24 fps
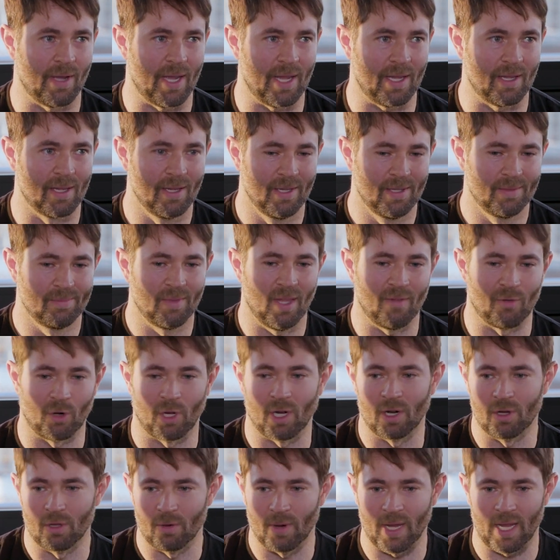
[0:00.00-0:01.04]
Like if
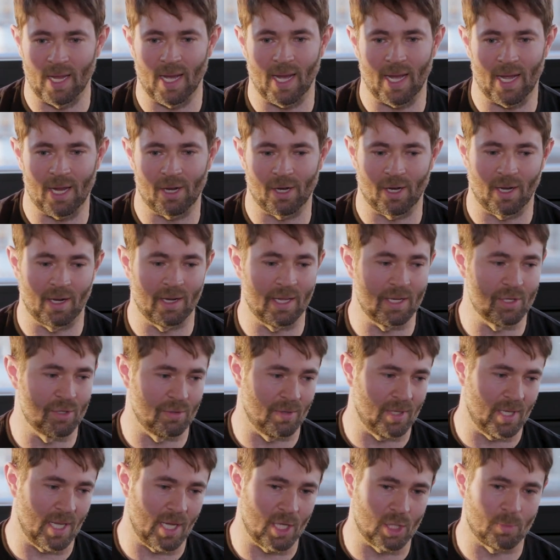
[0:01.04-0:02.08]
you're going to do AI, you're going to need
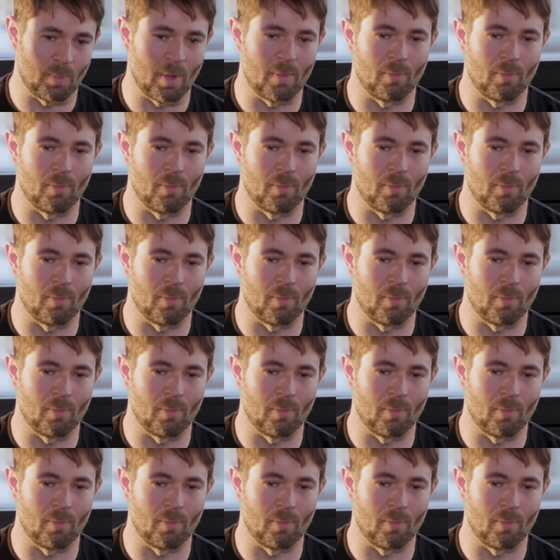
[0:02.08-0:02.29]
to engage